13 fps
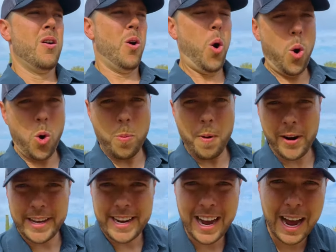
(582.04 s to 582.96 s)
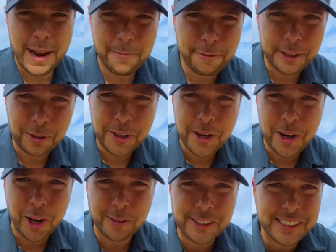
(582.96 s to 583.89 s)
whoo, buddy, I'm feeling the
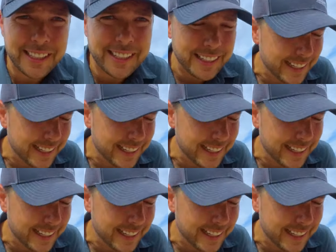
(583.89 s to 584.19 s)
nerves.